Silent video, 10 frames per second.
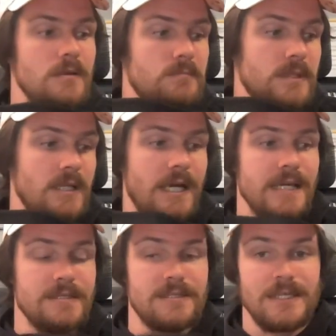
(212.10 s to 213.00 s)
But I
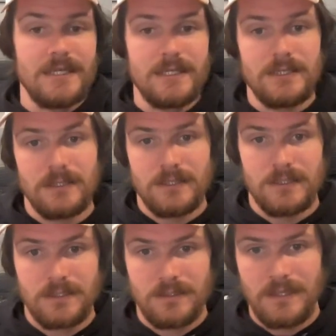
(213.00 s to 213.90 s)
did
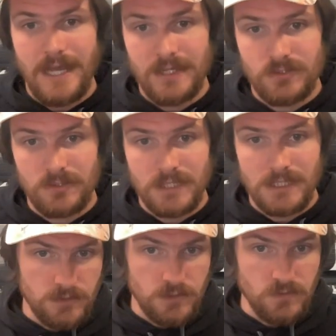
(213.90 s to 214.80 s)
actually
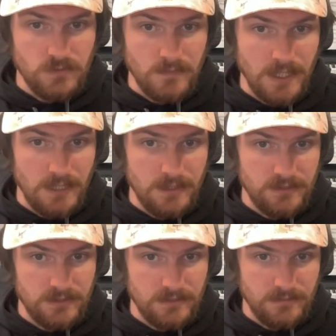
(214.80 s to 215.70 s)
use
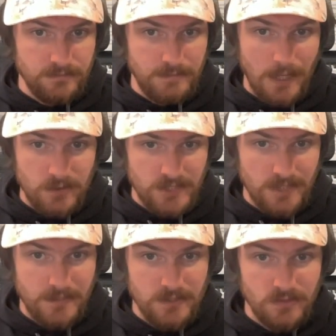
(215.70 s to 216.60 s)
some power
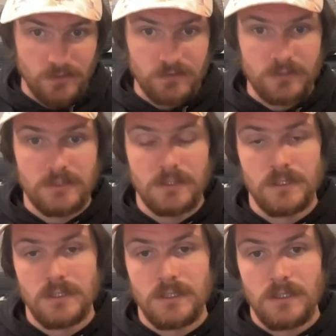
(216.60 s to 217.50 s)
step insoles
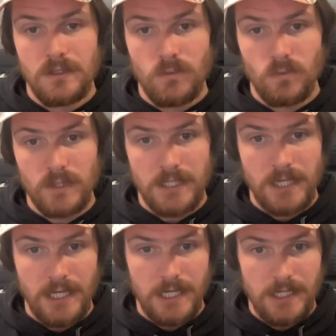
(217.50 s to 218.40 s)
when
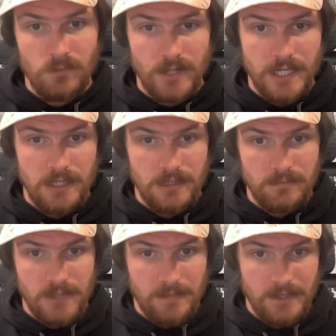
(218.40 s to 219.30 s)
I ran
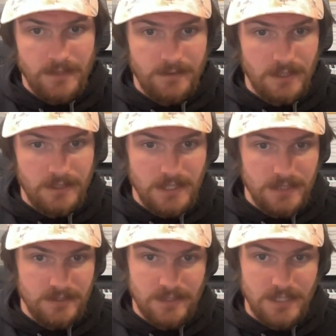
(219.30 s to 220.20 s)
my marathon in
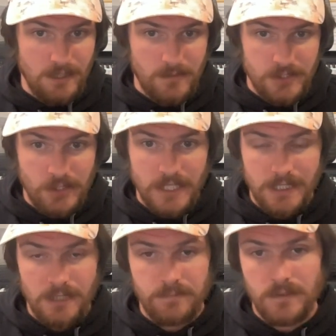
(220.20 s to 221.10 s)
these, and on my
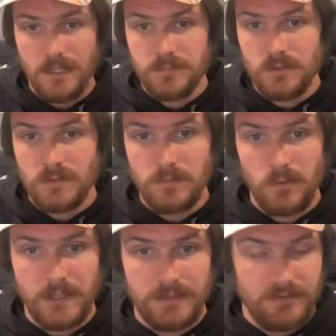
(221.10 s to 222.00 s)
training up to the
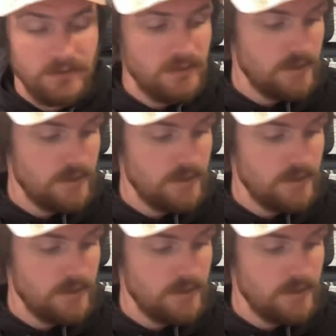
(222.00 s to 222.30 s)
point